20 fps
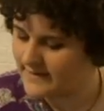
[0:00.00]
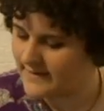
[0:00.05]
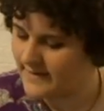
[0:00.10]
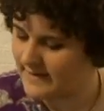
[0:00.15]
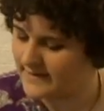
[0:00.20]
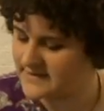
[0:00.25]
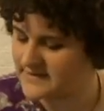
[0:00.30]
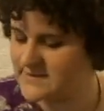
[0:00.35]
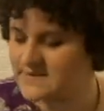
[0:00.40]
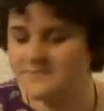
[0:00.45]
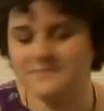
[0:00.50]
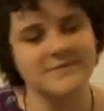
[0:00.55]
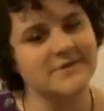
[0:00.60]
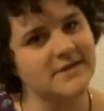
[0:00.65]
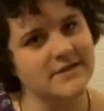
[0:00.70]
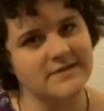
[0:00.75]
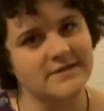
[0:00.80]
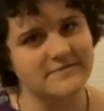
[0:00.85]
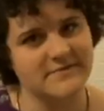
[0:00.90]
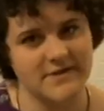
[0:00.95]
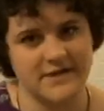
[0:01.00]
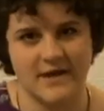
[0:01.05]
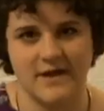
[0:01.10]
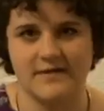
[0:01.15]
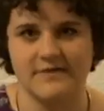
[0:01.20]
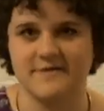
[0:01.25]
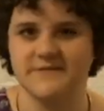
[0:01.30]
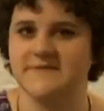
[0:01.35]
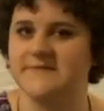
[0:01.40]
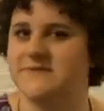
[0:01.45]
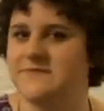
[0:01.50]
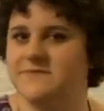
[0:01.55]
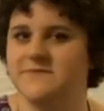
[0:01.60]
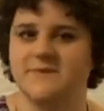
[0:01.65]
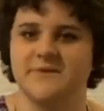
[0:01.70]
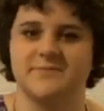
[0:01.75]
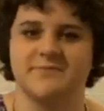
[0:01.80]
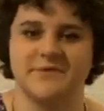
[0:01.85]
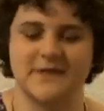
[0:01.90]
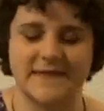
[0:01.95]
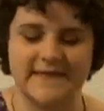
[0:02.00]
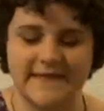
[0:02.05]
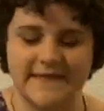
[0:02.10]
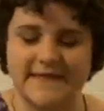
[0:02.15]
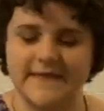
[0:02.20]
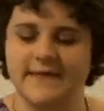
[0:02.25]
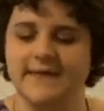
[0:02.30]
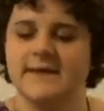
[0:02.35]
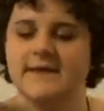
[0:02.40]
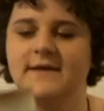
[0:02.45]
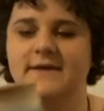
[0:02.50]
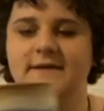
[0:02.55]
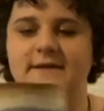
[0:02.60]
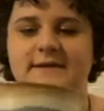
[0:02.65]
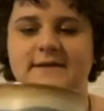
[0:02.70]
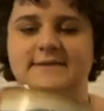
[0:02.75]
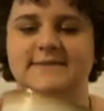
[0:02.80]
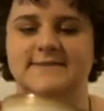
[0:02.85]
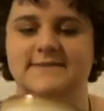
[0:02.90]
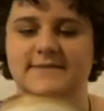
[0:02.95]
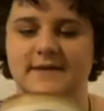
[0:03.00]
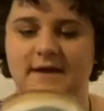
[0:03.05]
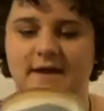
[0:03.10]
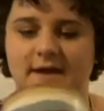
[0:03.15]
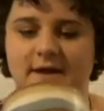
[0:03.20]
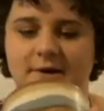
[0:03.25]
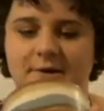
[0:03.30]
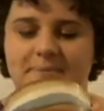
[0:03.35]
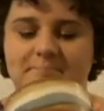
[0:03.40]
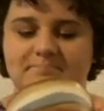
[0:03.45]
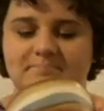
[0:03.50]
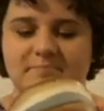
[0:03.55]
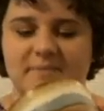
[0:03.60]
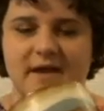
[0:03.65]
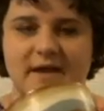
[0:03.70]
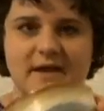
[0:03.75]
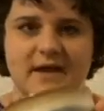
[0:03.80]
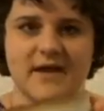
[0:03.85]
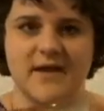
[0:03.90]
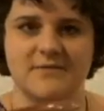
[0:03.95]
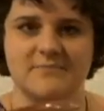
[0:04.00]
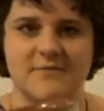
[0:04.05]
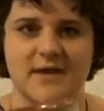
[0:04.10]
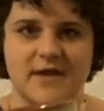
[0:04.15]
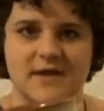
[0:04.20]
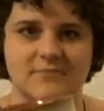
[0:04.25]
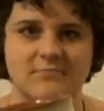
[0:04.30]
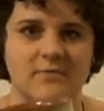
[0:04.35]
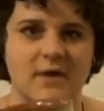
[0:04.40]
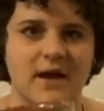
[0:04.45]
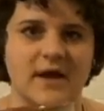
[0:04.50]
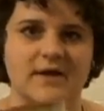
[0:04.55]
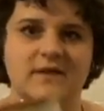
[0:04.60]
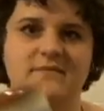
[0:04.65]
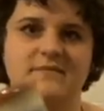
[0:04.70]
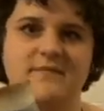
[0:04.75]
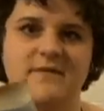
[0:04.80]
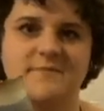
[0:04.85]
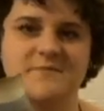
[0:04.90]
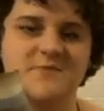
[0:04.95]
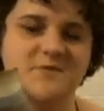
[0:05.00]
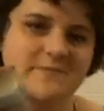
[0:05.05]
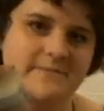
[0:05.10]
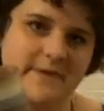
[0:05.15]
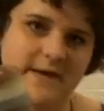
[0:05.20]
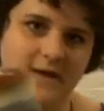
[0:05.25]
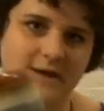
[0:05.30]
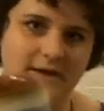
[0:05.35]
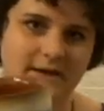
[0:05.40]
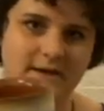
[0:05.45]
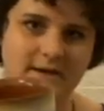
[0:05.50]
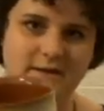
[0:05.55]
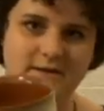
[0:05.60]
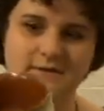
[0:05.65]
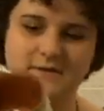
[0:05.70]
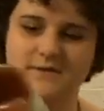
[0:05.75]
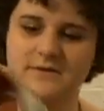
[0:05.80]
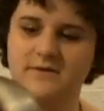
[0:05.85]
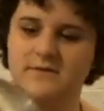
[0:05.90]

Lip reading: I just really love the colors. This is really pretty. It's a handmade mug from Japan.